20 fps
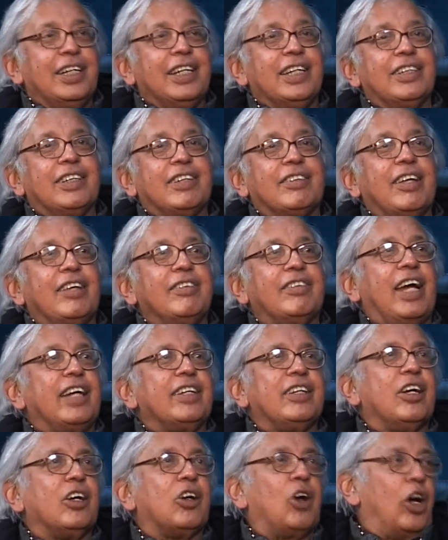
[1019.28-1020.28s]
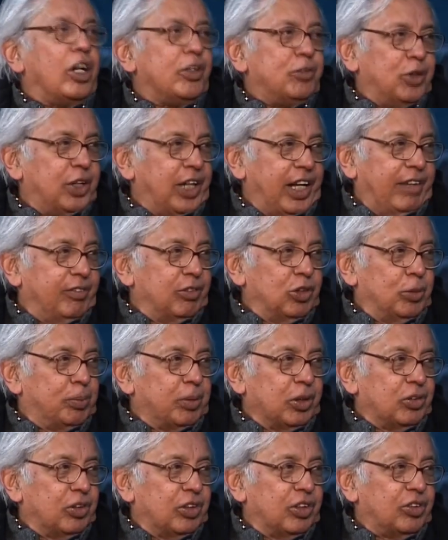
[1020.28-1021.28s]
In the sense, either God would have no
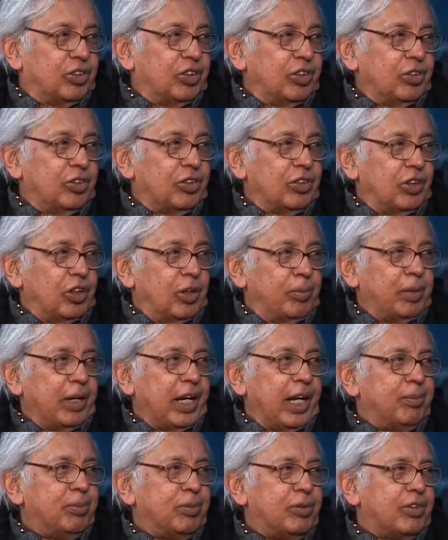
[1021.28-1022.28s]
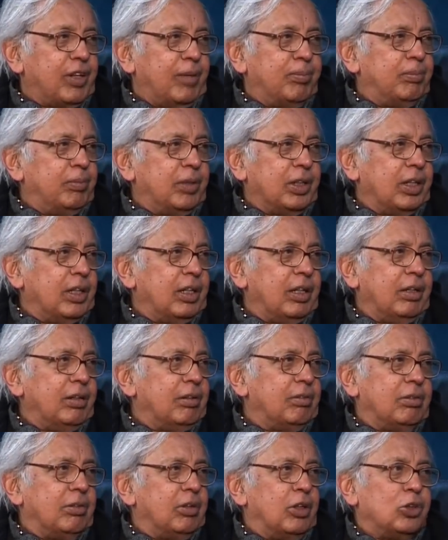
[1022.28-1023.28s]
prejudices, or perhaps somebody,
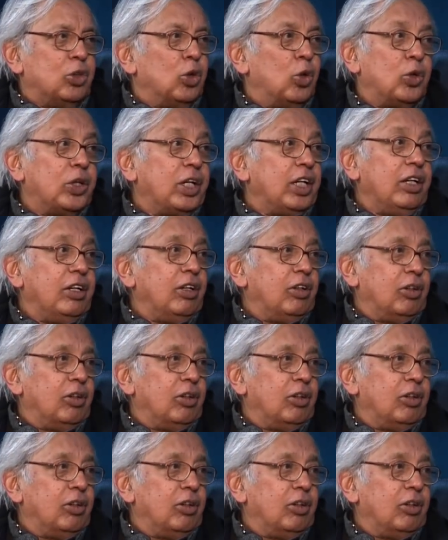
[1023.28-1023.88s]
a yogi